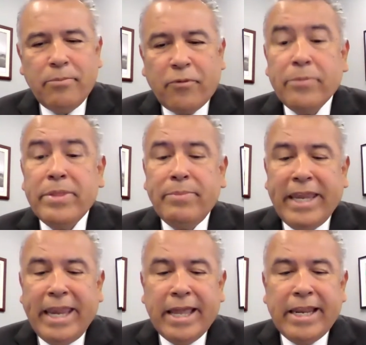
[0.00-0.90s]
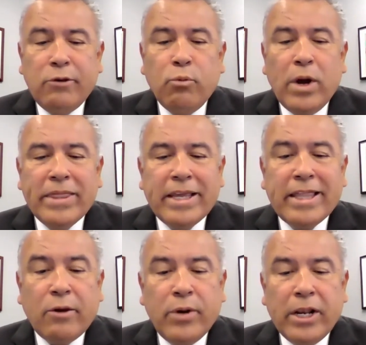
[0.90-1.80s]
From the beginning, one thing
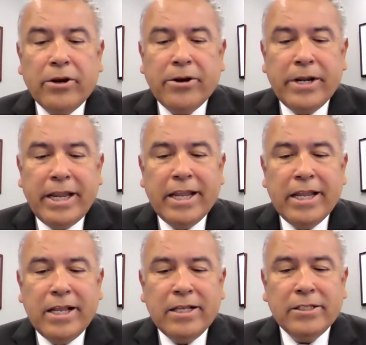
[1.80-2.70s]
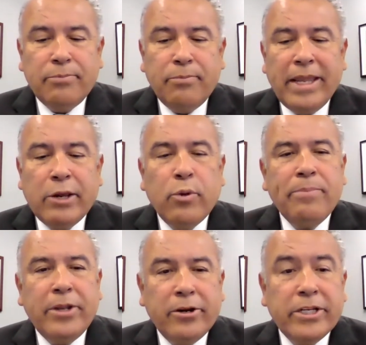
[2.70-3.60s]
that we learned is
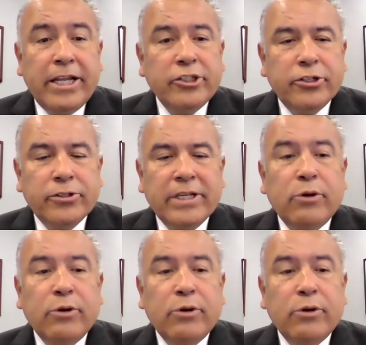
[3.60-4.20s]
equipping our teachers,